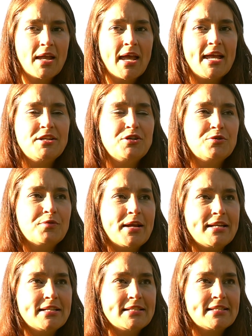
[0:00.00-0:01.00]
And
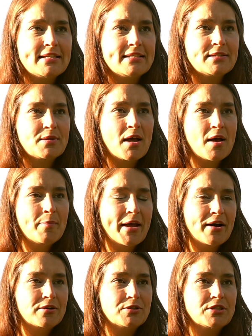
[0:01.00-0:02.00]
Uranus is
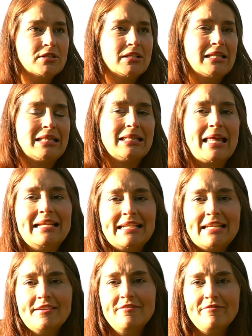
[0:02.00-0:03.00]
about
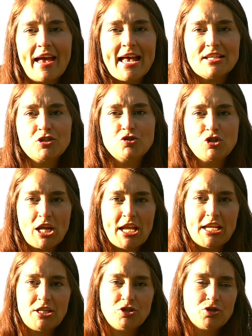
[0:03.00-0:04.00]
lightning fast
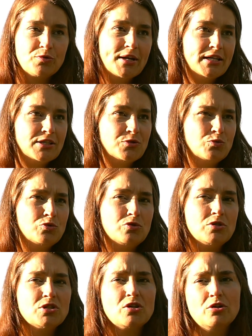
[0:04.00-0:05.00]
change. Uranus
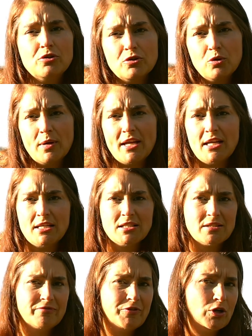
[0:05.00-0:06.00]
rules
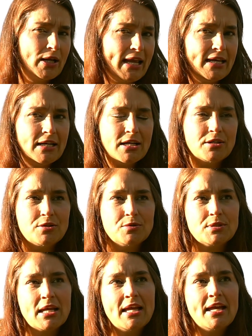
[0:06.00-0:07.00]
earthquakes,
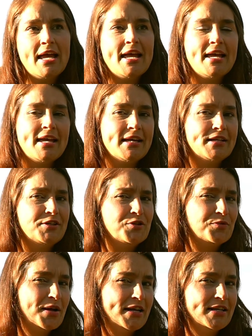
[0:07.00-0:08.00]
volcanoes, and
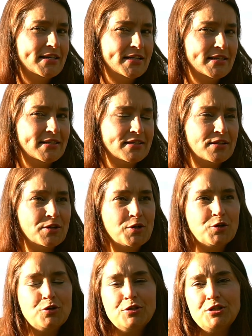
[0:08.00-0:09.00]
Uranus
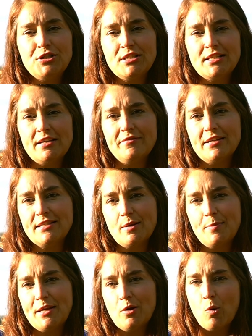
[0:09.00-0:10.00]
could just give us a
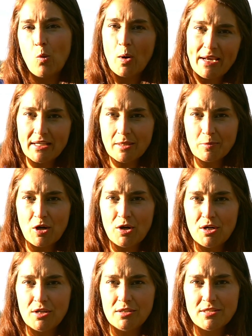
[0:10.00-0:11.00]
big wake-up
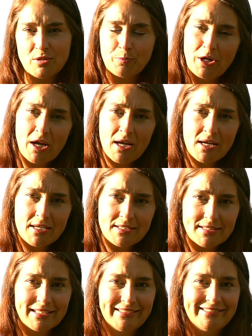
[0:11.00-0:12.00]
call. Surprise!